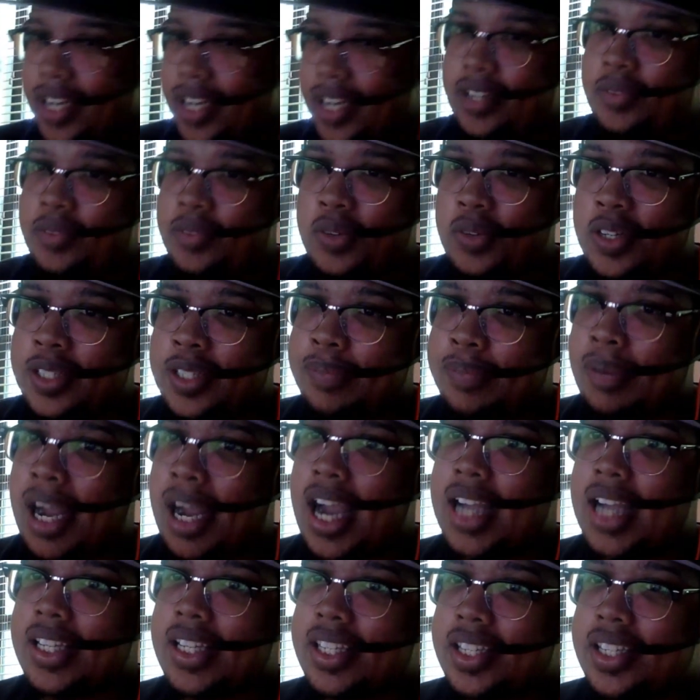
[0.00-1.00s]

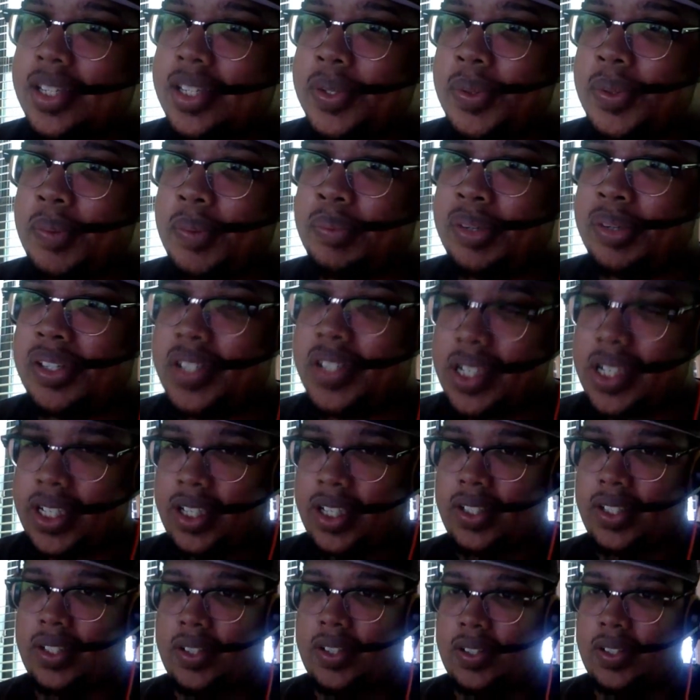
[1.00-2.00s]
response to
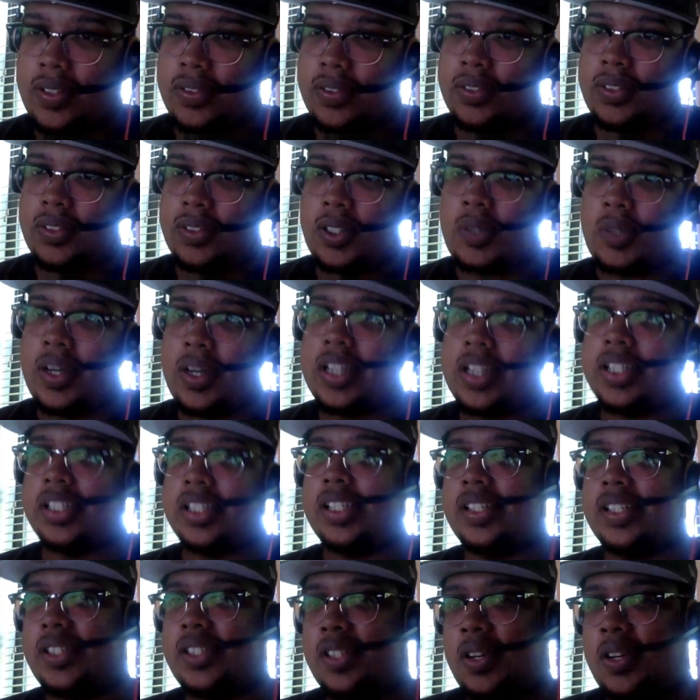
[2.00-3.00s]
particular questions,
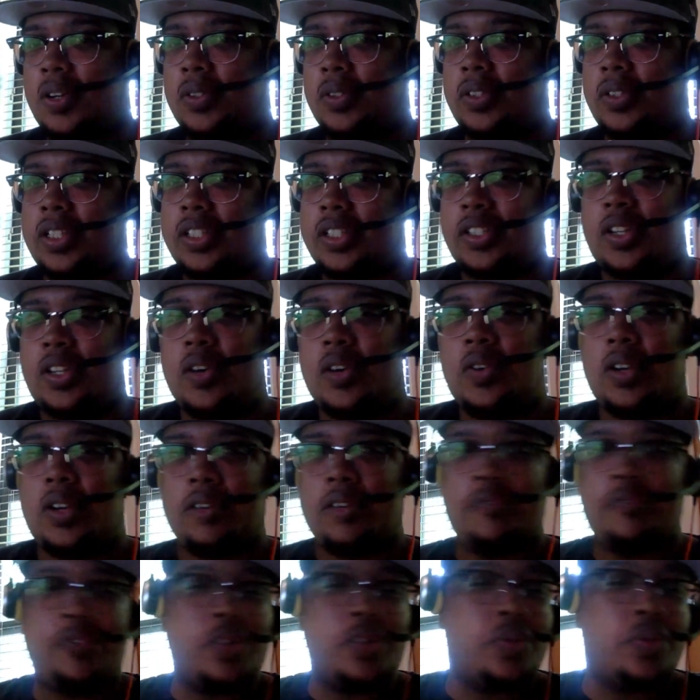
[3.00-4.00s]
so there's no
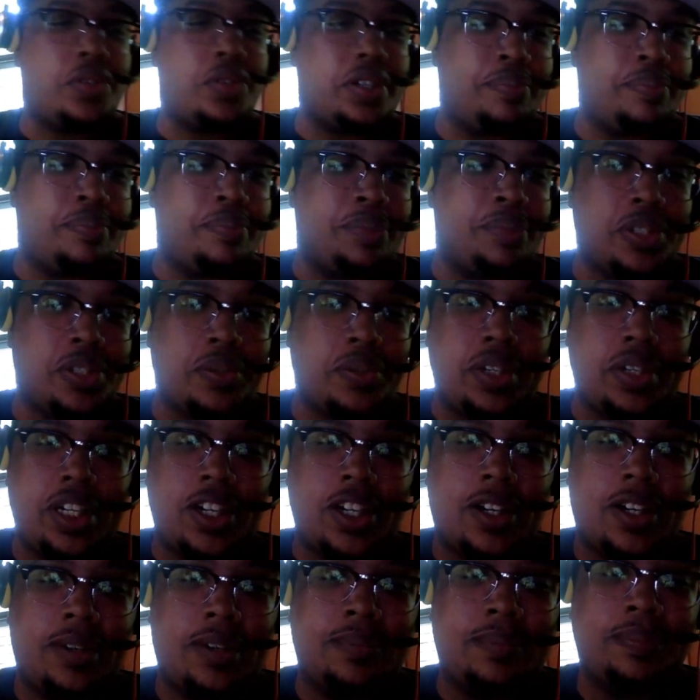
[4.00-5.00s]
confusion between
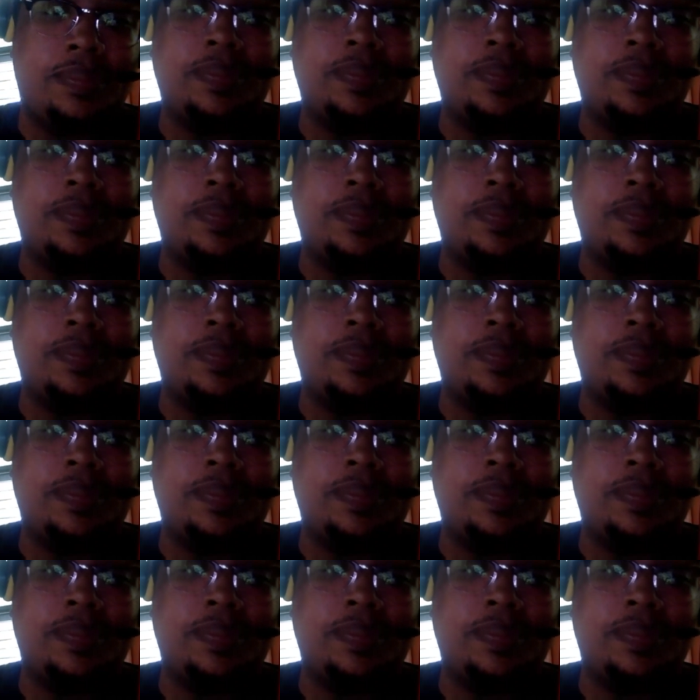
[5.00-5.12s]
um